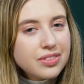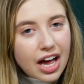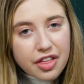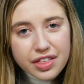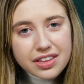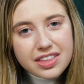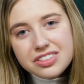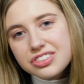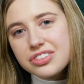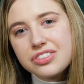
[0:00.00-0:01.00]
I think
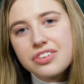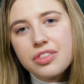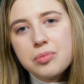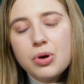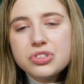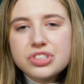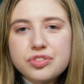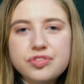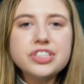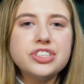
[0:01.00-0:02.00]
that's just the most
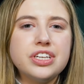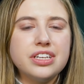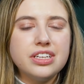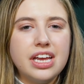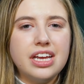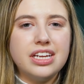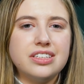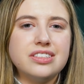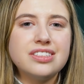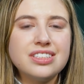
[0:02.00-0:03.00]
efficient
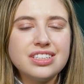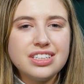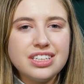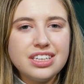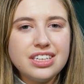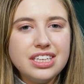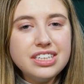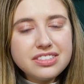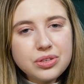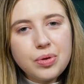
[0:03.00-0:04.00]
and
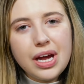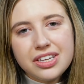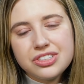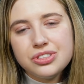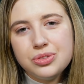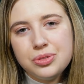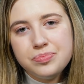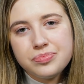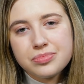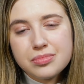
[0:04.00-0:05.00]
easy way to
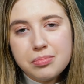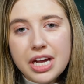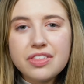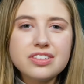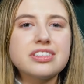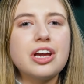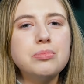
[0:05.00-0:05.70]
make this scale